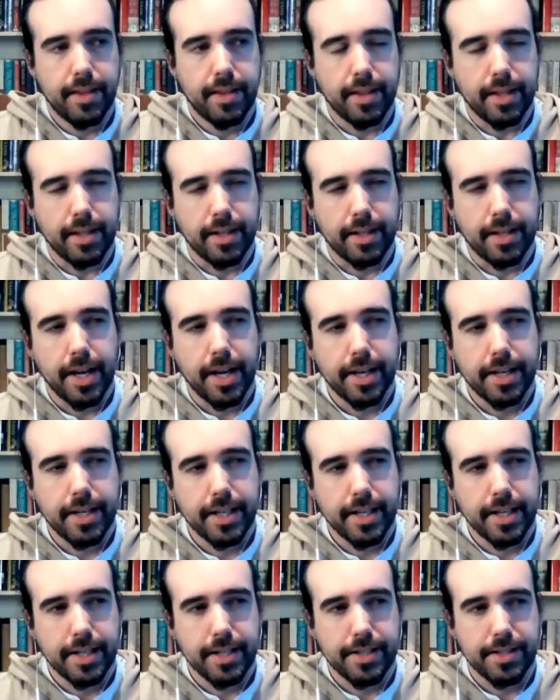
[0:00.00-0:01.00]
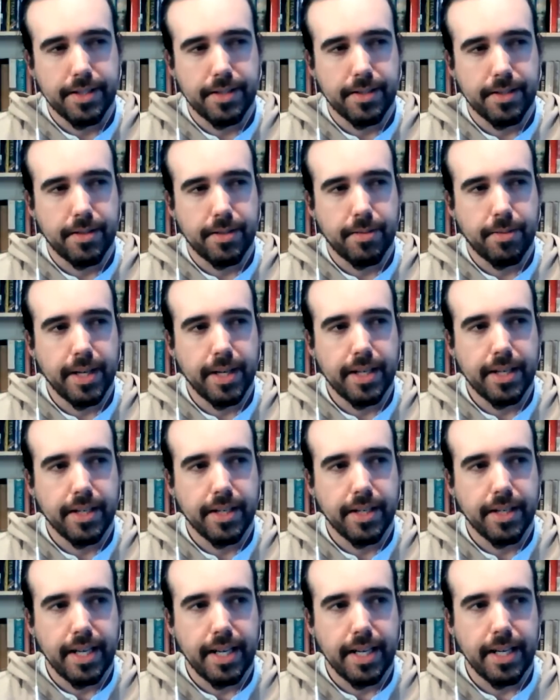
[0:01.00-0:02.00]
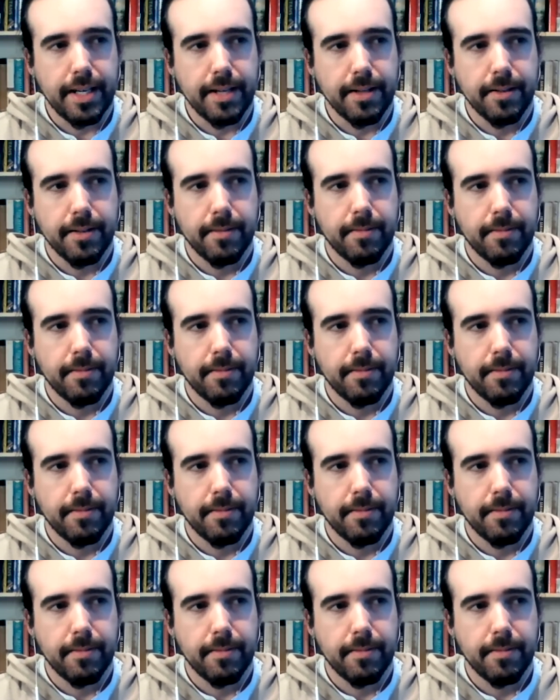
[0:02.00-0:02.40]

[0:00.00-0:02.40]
the Gurkhas quickly,